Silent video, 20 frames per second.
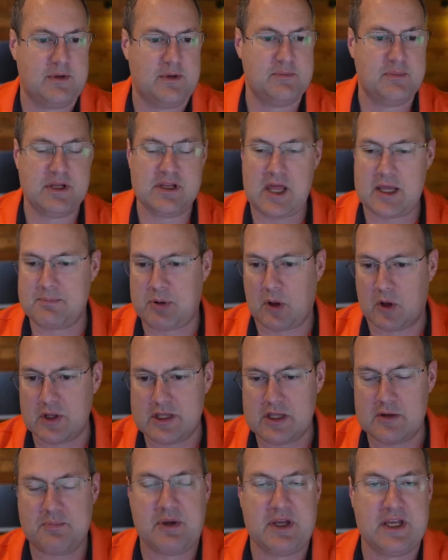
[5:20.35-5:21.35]
It'd be like
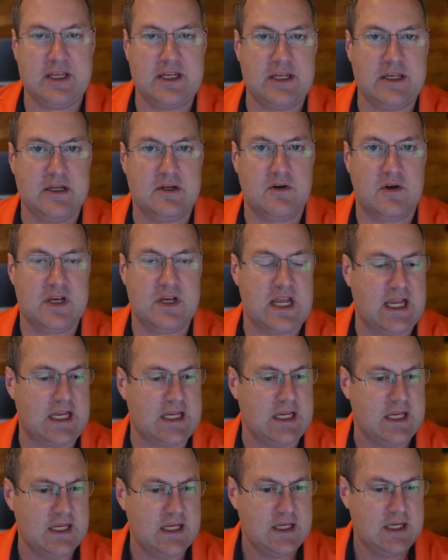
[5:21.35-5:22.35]
pulling the pin in a
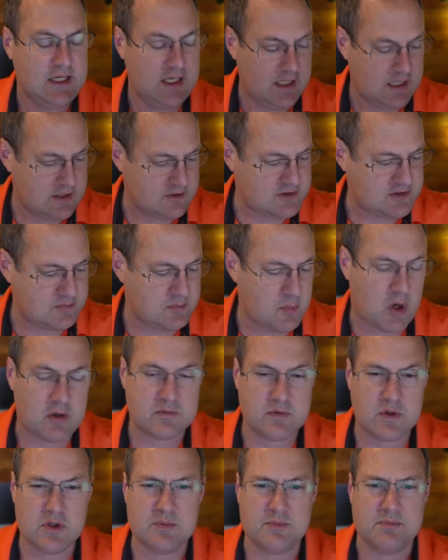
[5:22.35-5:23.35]
grenade in a small
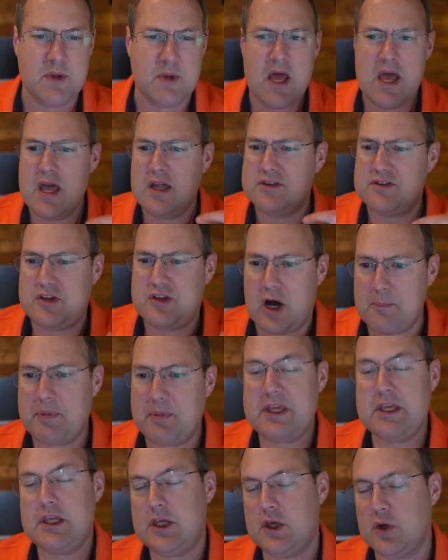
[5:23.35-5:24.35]
room.
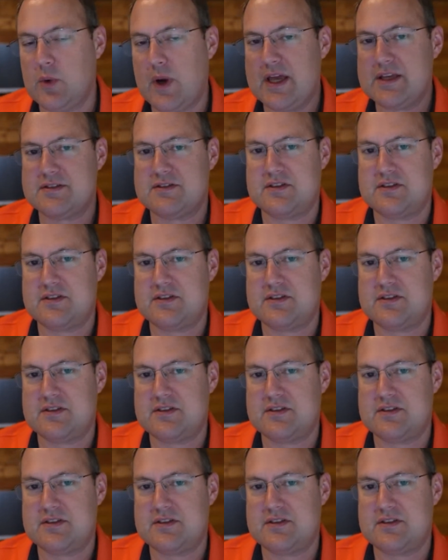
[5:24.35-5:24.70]
Dumping U.S.